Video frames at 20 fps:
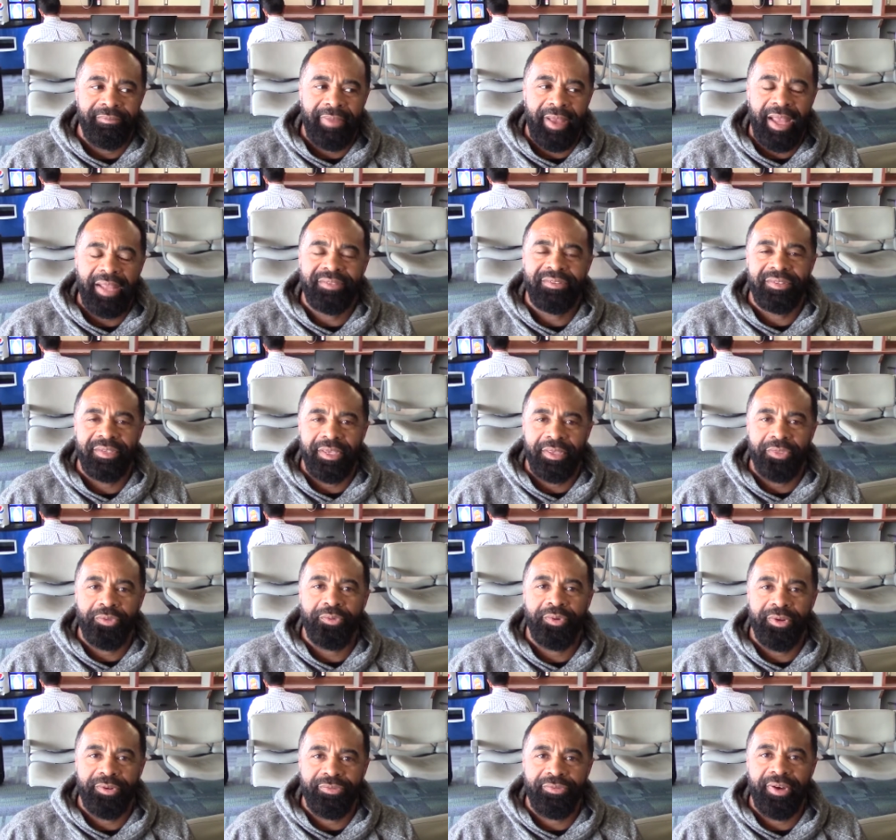I'd say,
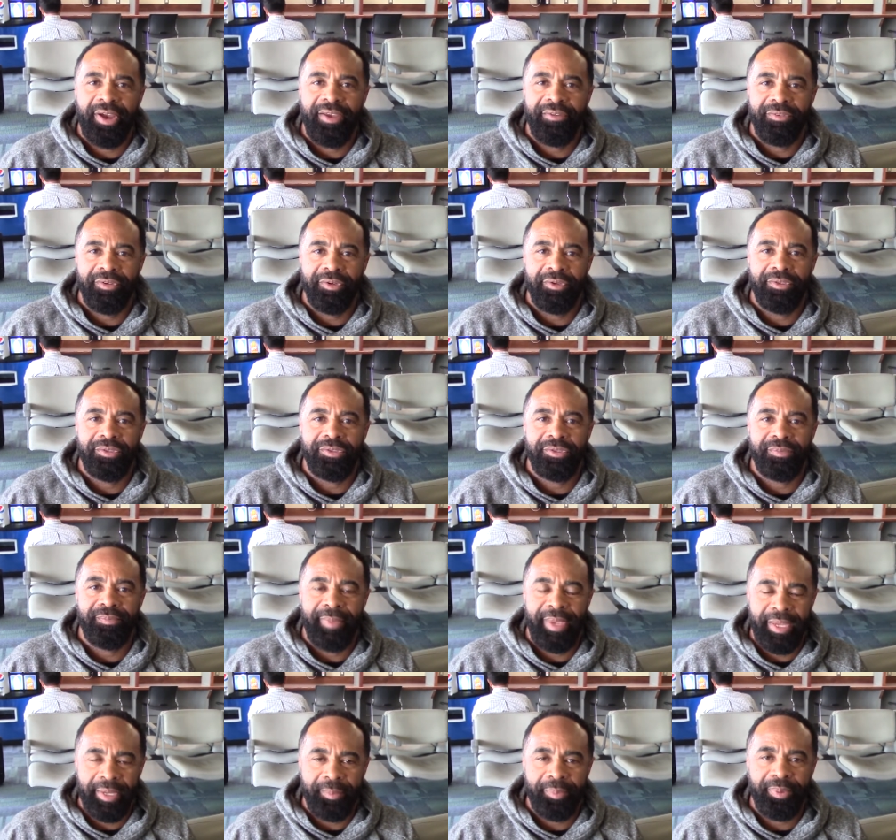three to five years.
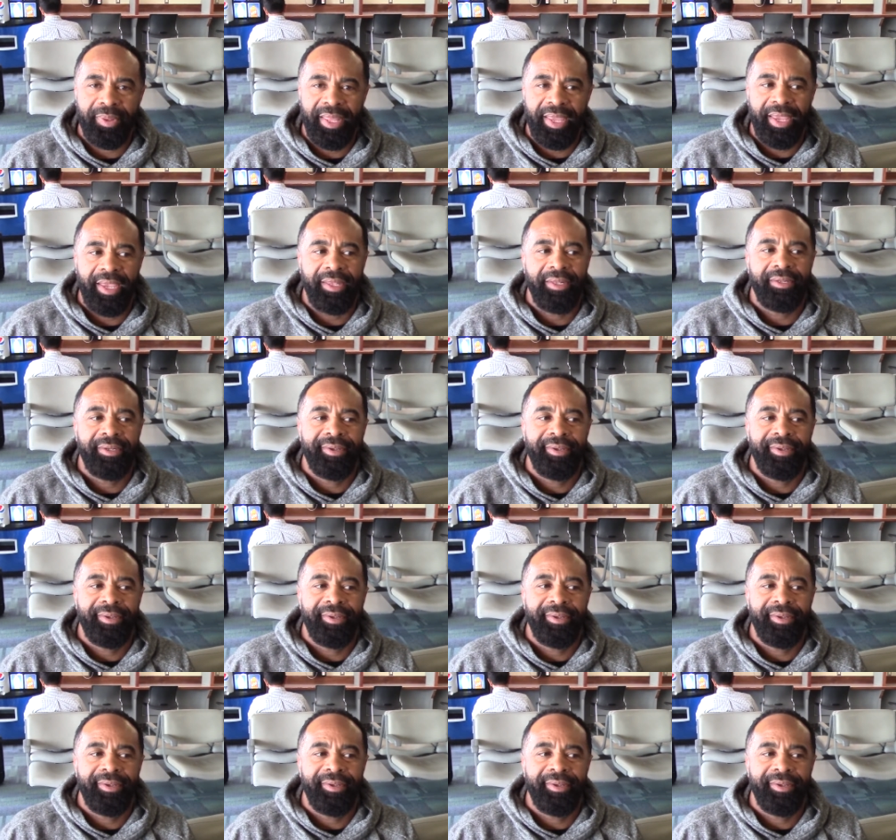Make a plan,